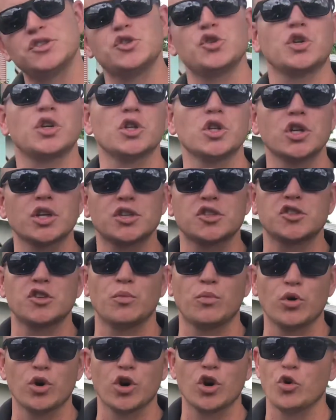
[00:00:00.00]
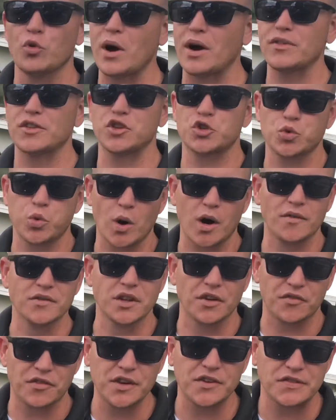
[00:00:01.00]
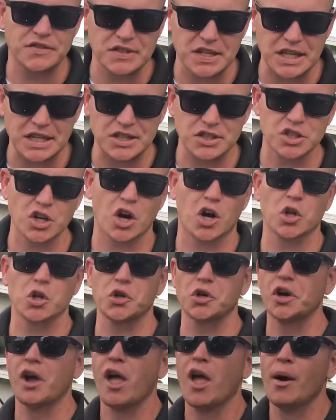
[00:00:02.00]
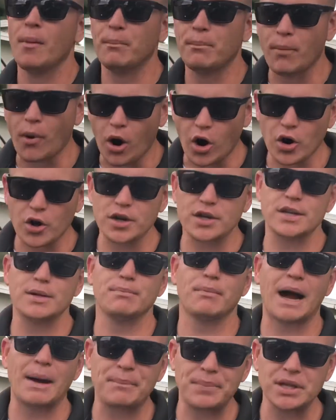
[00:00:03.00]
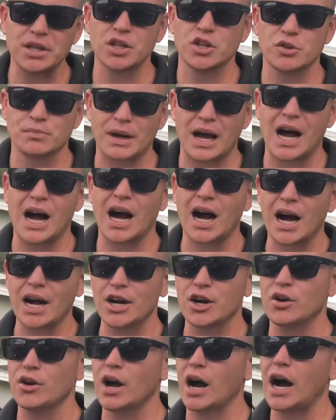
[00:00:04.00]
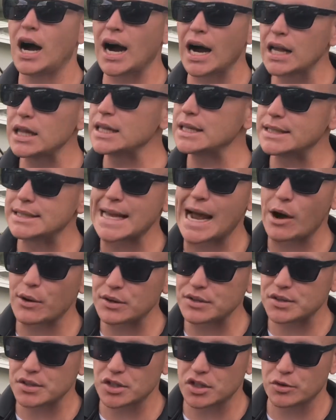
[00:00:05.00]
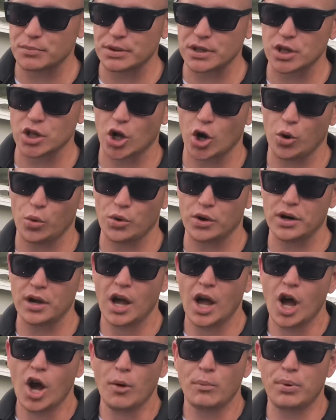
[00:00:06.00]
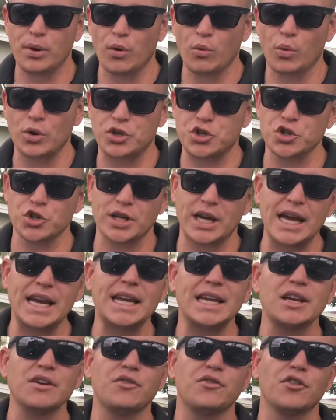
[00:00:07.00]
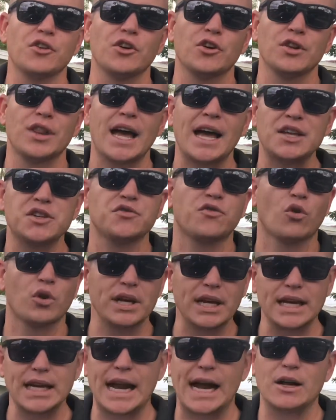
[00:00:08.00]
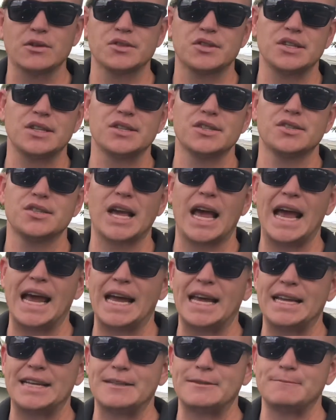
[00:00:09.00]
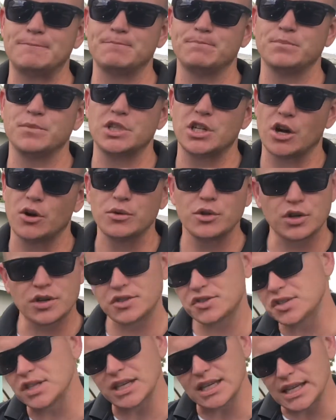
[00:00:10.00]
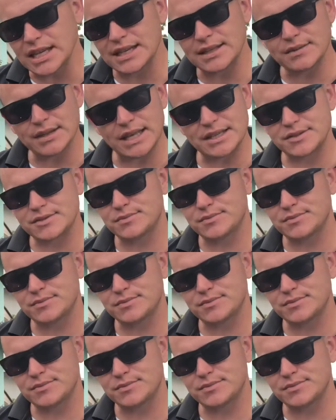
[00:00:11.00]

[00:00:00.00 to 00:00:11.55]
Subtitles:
You can look somewhere around the $12 to $15 mark. Might be a little bit higher. Highly doubt it's a little bit lower. But what you're getting for that is 48 ounces, and you know, you can see